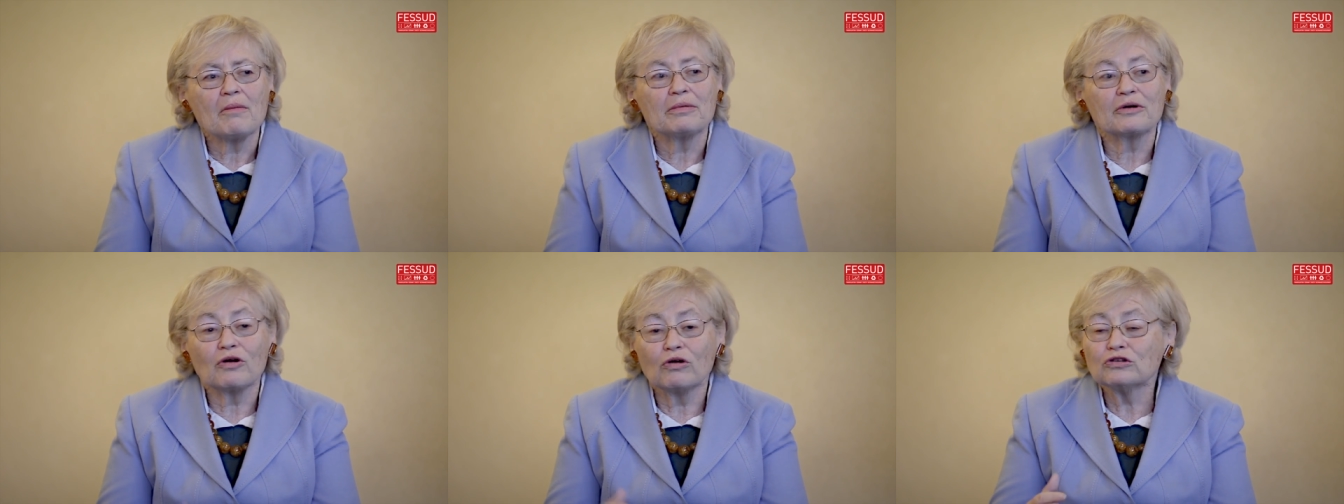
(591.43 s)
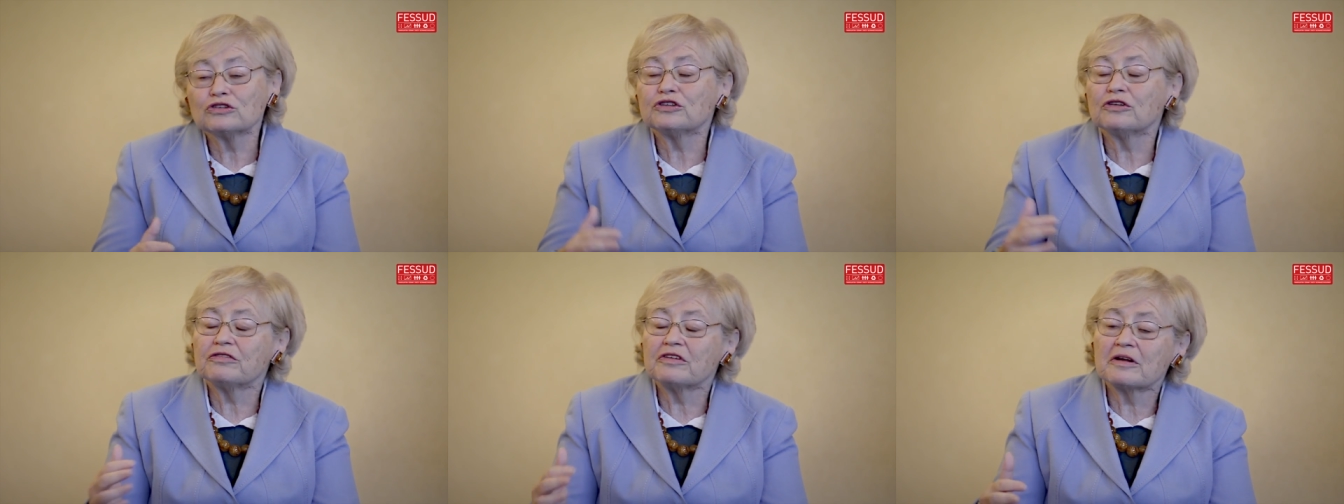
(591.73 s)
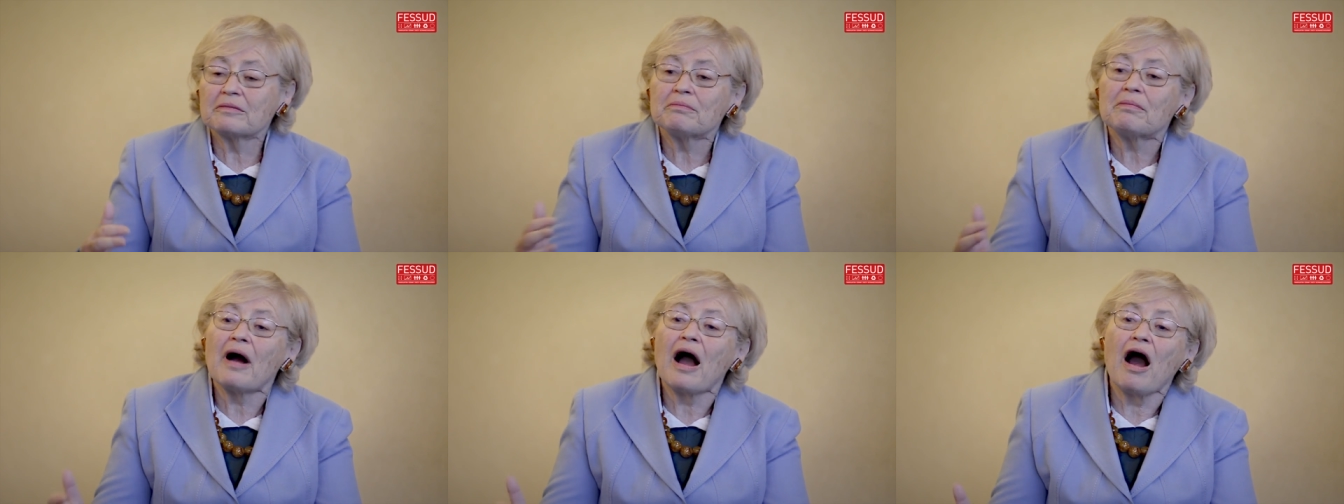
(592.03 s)
but also
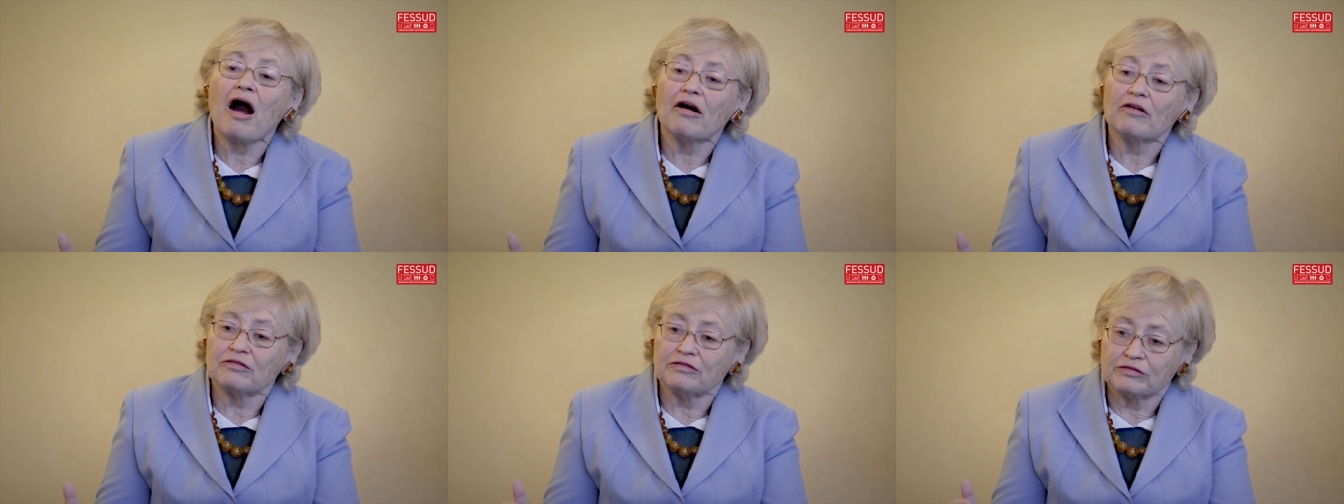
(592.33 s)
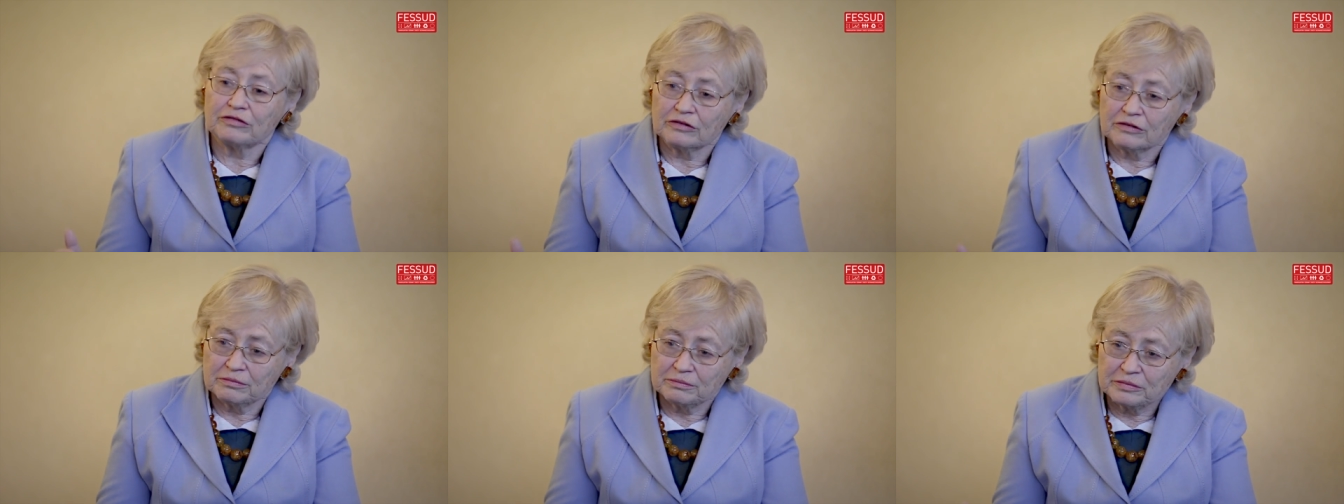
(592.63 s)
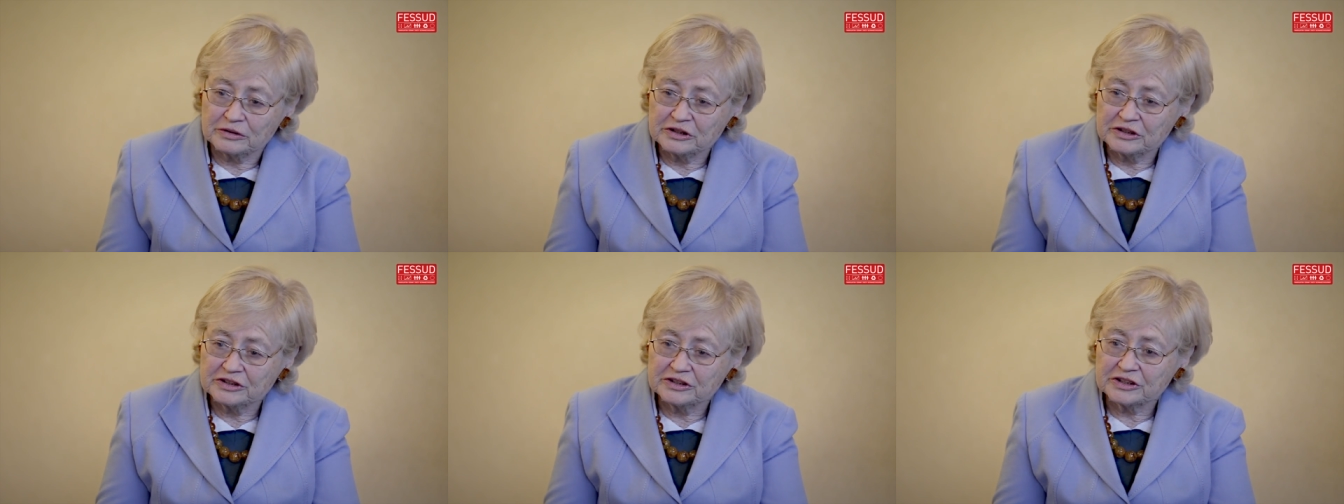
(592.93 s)
very powerful
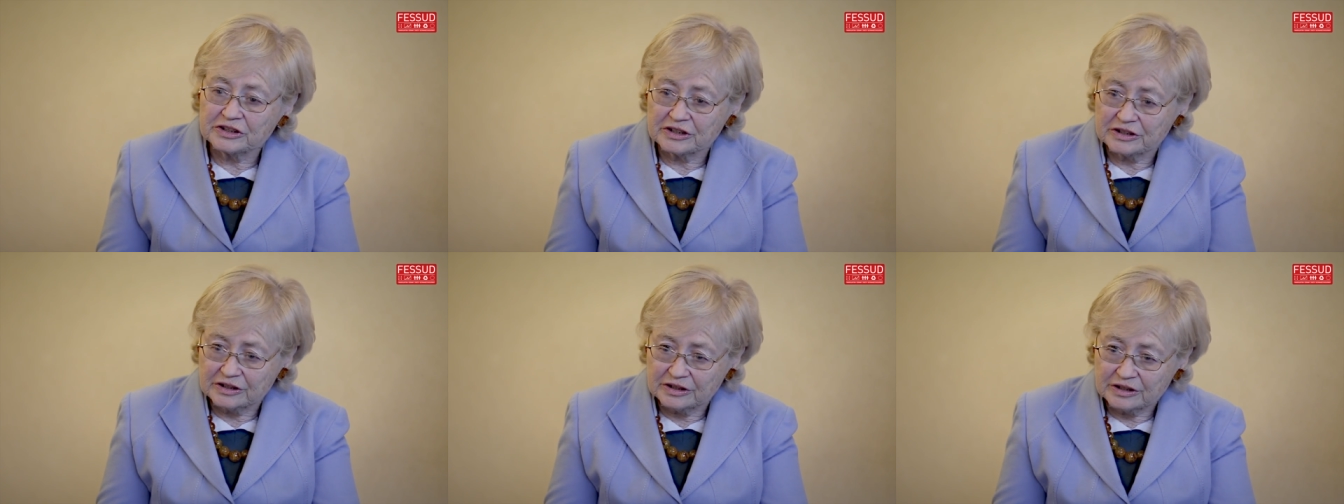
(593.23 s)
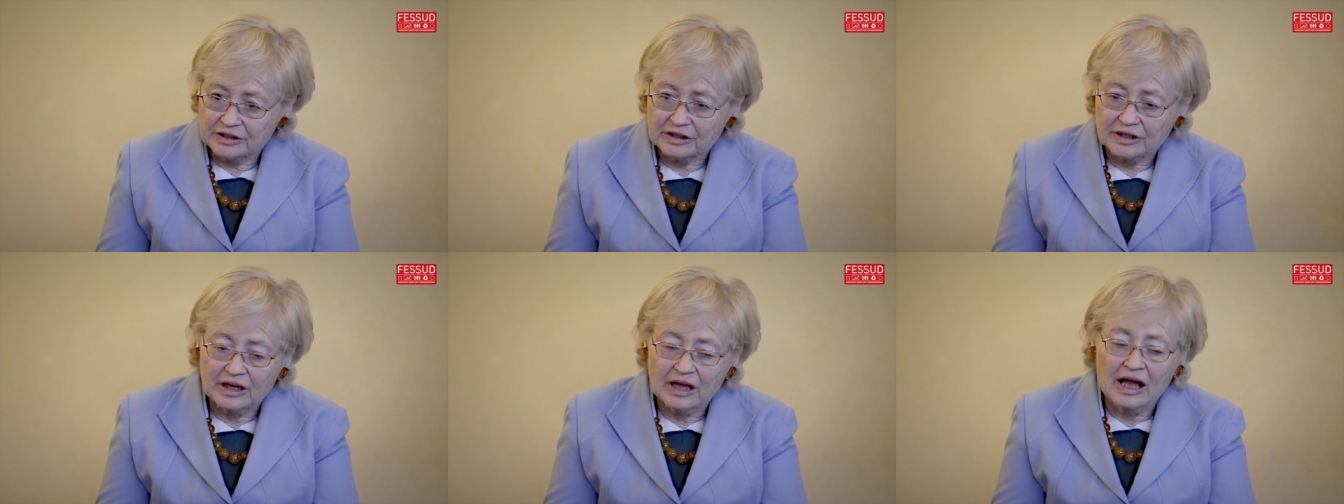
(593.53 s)
politically.